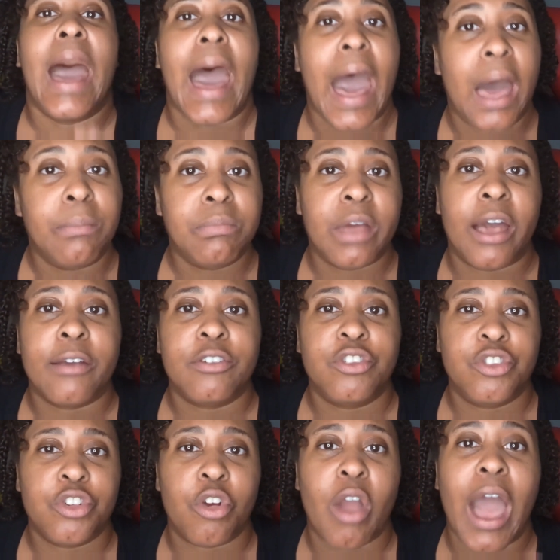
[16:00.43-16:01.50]
I'm not
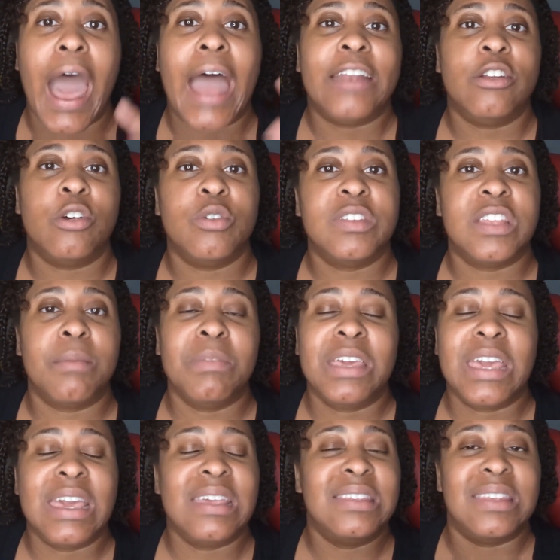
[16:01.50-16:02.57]
sure. I know some
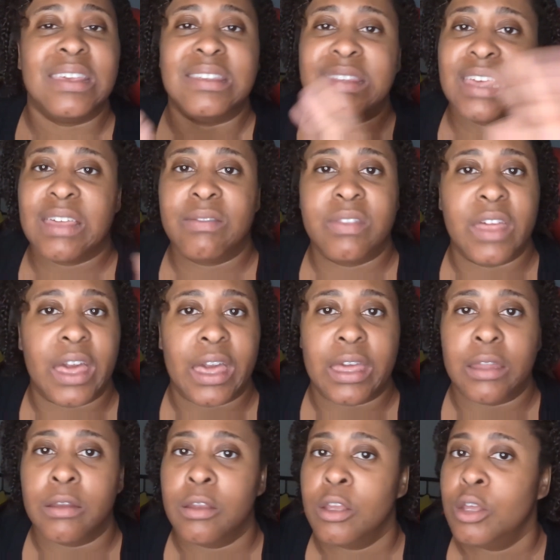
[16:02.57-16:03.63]
kids, they said that